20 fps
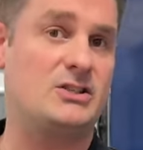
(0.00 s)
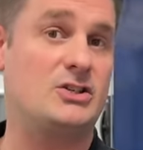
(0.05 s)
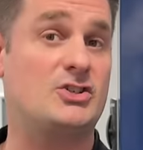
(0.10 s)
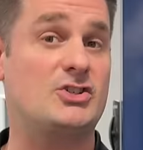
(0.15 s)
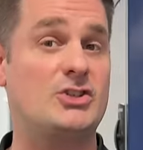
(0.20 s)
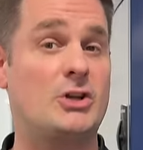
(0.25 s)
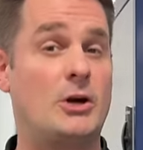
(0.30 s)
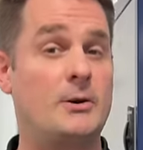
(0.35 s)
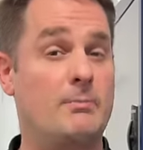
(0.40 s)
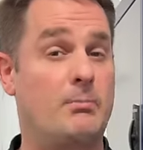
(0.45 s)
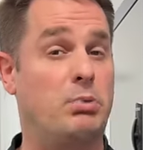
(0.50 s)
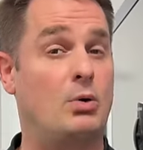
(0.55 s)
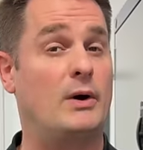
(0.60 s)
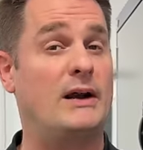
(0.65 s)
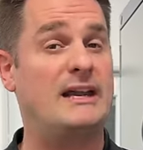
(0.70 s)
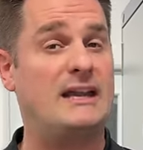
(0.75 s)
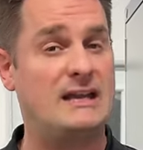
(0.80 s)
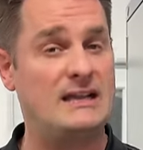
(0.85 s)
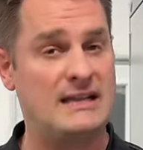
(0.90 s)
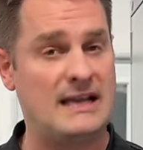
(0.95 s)
to start
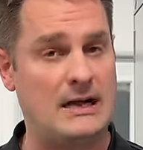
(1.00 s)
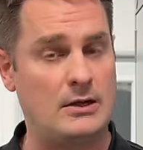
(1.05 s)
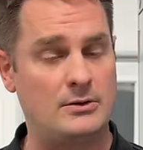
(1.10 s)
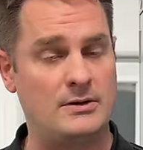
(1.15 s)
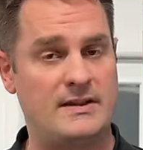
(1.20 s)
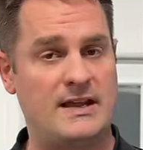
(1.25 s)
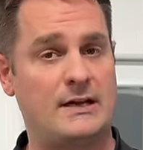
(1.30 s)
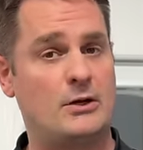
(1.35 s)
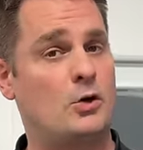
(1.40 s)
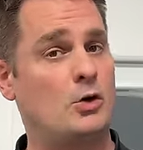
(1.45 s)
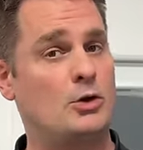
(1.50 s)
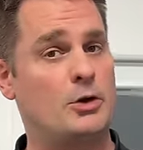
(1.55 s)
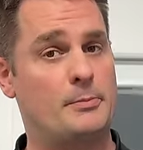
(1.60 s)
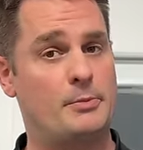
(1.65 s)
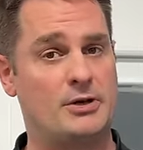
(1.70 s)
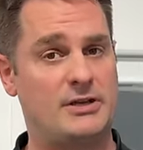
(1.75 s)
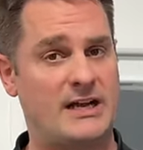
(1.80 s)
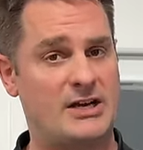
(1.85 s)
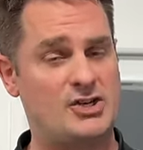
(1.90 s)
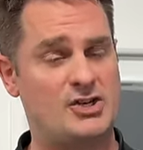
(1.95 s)
breaking down that older
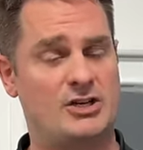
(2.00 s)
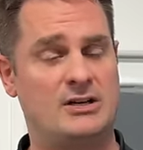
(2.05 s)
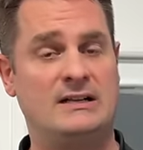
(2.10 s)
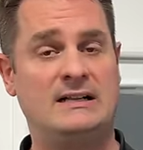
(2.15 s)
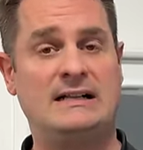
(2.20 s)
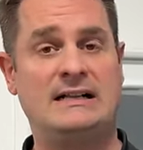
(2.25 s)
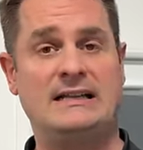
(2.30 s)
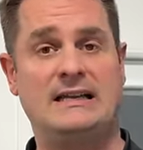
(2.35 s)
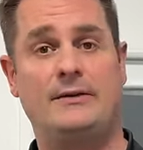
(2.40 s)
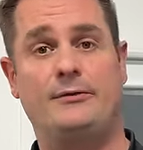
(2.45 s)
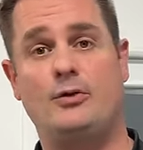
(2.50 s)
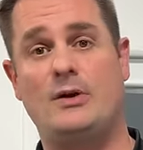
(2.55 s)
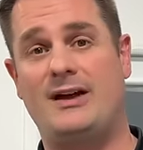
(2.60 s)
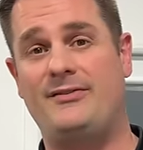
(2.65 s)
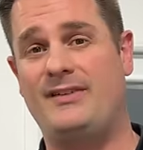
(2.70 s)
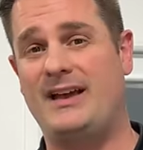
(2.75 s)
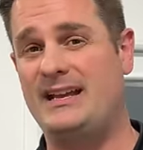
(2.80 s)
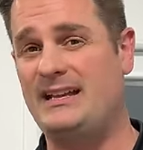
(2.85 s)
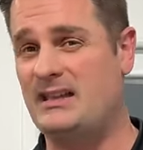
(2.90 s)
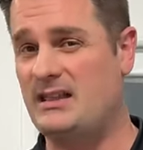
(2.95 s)
protection if you
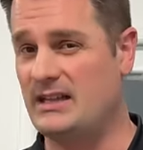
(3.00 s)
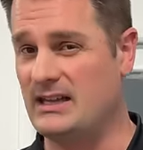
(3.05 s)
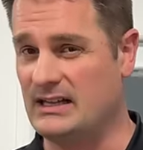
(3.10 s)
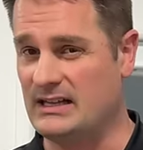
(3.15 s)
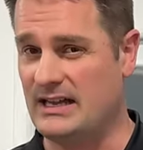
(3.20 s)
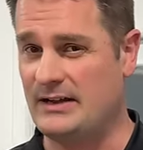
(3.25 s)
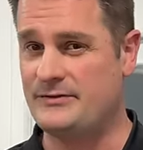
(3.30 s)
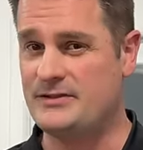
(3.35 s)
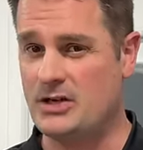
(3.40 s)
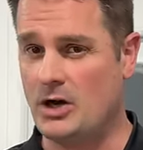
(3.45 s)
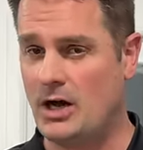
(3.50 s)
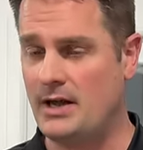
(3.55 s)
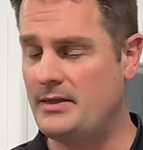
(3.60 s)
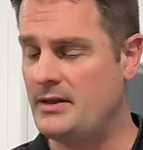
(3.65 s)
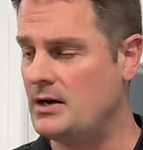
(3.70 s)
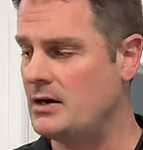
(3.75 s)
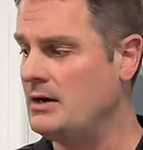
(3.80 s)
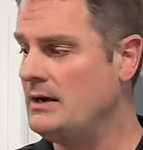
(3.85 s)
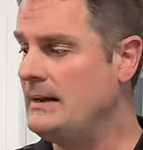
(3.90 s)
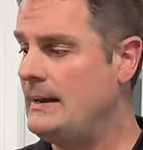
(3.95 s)
have anything left on
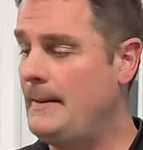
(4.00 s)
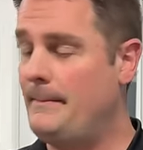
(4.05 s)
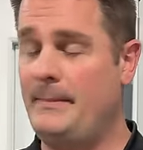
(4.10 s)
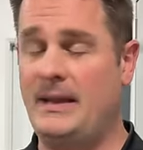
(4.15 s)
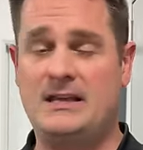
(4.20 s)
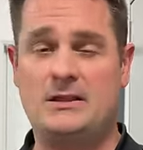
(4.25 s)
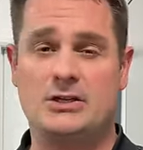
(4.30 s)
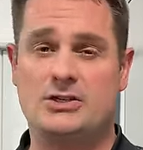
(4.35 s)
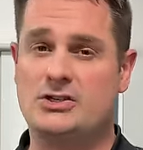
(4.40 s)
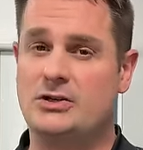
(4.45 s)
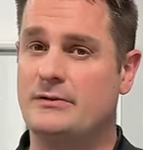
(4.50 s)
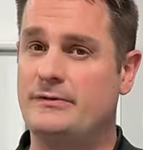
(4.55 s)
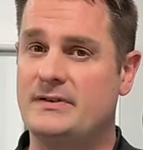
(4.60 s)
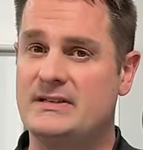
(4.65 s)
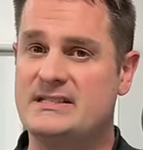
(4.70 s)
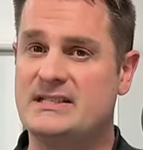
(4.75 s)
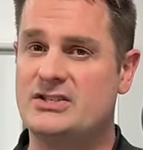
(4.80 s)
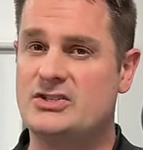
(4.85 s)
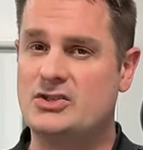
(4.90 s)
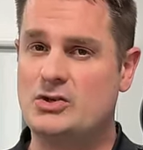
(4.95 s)
there. Make the
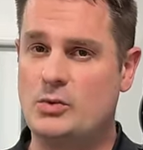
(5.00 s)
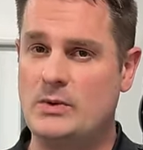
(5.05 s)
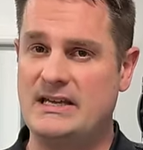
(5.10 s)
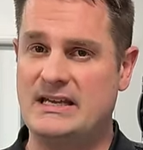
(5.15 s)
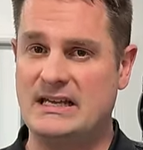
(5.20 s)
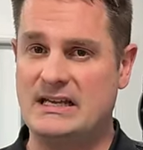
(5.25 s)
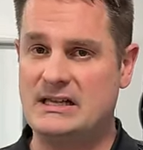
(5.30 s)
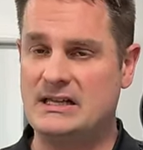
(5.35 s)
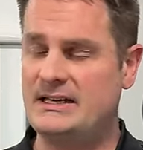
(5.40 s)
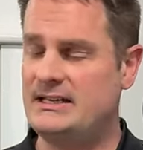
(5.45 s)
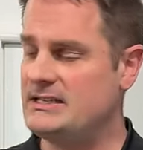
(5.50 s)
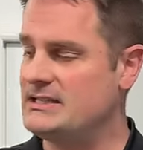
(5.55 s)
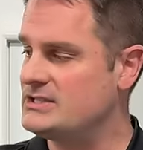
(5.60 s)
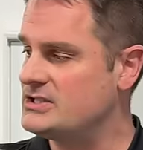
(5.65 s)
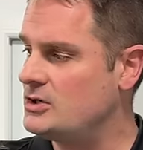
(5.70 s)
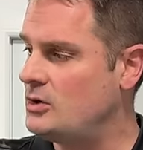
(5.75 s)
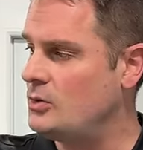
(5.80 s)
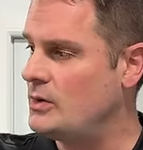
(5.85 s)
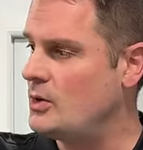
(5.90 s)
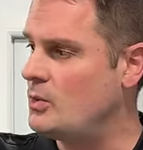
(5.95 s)
surface squeaky clean.
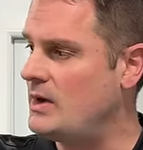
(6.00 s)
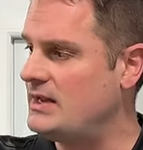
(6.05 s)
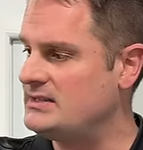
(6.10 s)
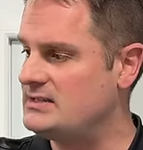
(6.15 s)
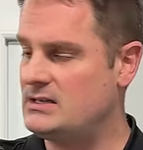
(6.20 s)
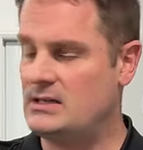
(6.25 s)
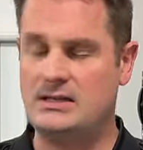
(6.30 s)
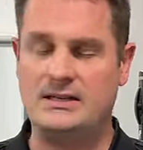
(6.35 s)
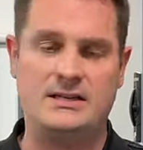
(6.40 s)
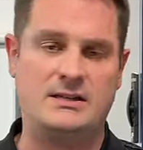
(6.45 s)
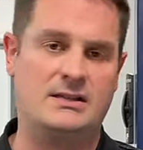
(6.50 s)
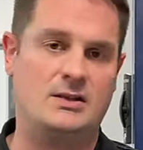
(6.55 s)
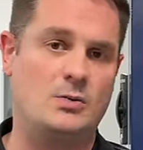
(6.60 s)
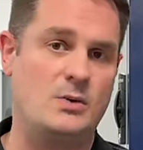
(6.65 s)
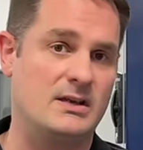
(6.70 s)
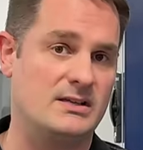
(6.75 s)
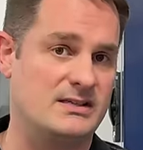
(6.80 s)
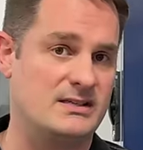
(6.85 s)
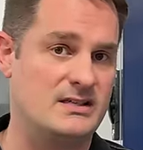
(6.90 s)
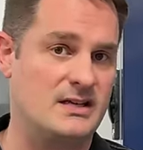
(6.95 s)
So we went, cleaned the
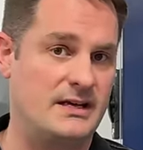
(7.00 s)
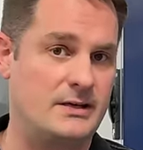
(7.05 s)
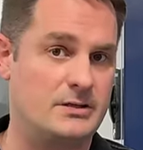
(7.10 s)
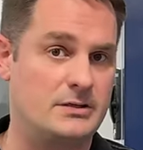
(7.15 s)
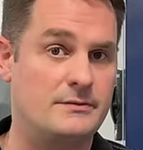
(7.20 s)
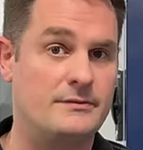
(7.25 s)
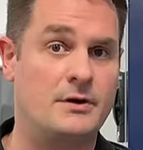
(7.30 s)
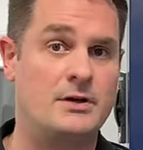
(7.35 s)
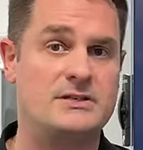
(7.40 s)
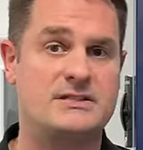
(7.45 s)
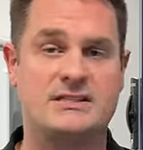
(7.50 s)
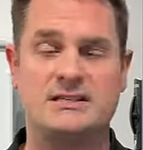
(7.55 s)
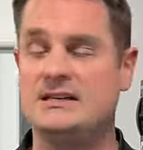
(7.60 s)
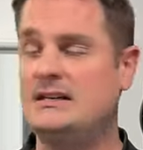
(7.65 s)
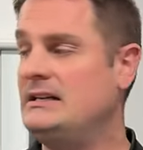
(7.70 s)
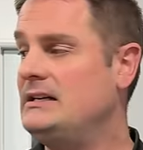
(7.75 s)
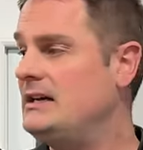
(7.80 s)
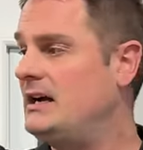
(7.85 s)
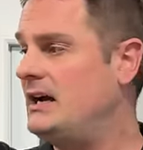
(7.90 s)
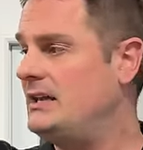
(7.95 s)
wheels and tires first,
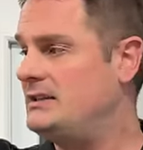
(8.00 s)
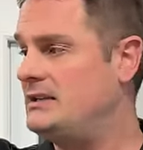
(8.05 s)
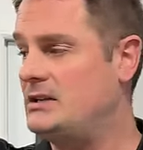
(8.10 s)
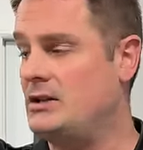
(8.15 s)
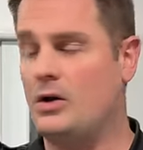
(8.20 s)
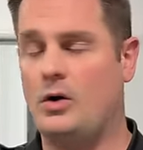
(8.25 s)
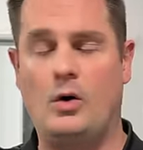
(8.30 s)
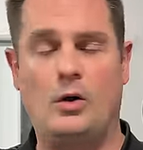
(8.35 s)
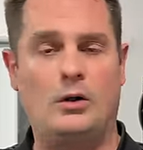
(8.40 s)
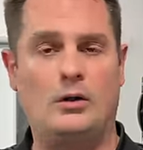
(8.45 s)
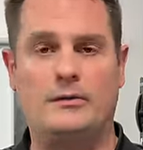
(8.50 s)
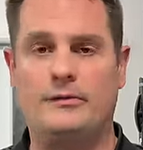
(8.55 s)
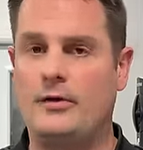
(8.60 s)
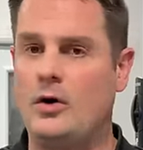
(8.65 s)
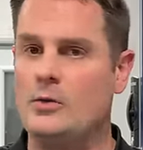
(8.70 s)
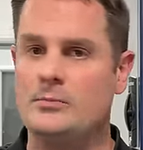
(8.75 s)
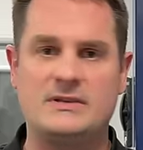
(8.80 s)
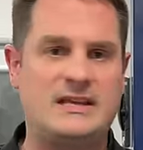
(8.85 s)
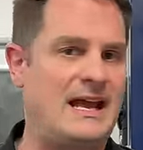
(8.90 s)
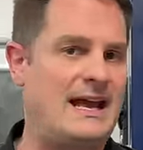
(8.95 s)
did the whole
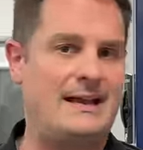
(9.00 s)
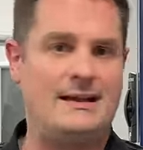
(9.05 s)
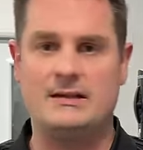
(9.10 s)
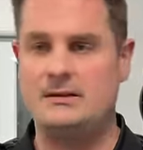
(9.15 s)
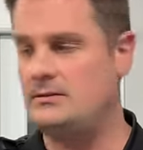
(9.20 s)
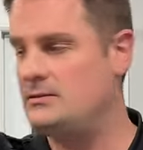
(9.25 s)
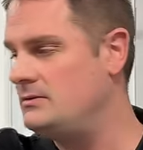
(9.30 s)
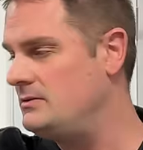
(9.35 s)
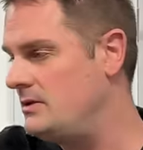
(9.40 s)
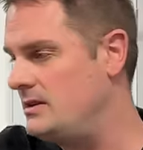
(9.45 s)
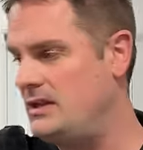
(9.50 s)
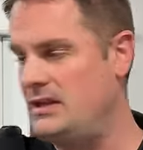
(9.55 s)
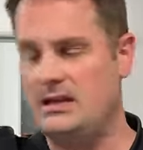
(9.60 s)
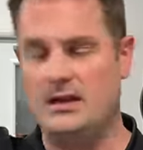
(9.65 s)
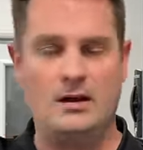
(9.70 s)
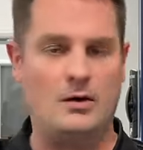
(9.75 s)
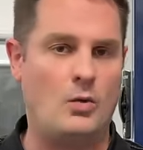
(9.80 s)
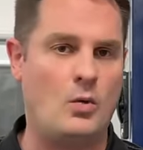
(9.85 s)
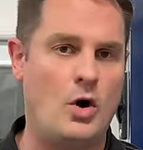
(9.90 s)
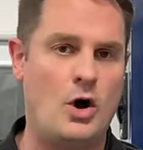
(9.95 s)
foam cannon,
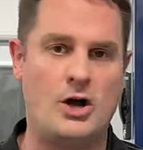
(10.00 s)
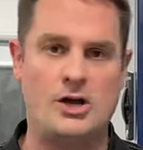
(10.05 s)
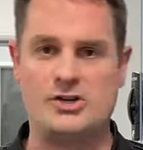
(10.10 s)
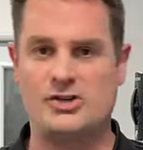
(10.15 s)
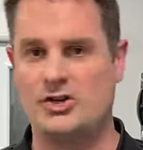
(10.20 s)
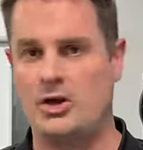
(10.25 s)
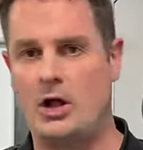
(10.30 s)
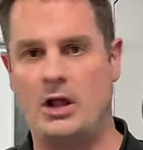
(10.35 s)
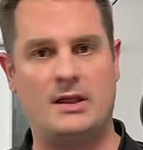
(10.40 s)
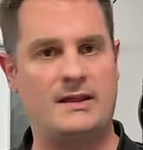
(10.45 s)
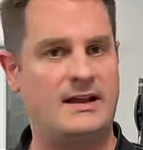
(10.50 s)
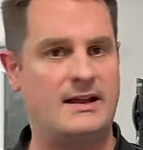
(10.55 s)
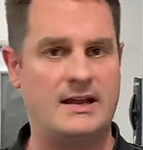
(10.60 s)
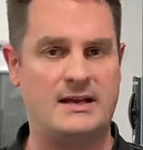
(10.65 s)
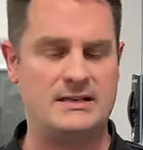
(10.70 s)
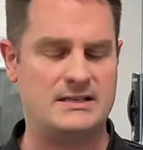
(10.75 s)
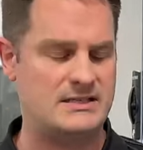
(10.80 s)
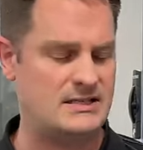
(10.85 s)
the wash, all that kind of